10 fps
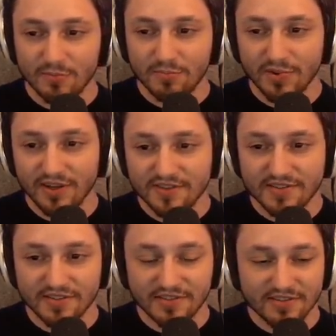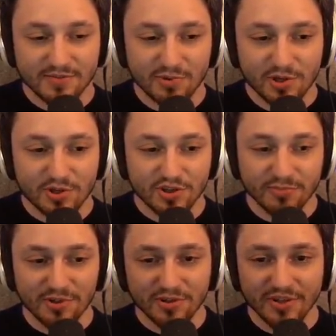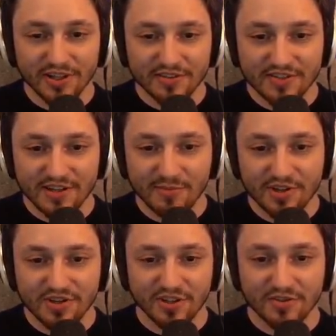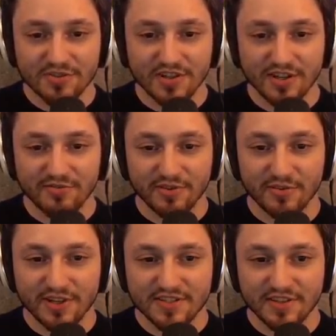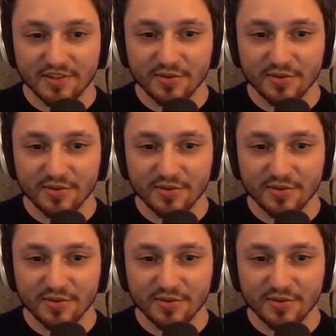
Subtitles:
But yeah, it's a pretty strong build. Like, there's not much that goes on for the rest here.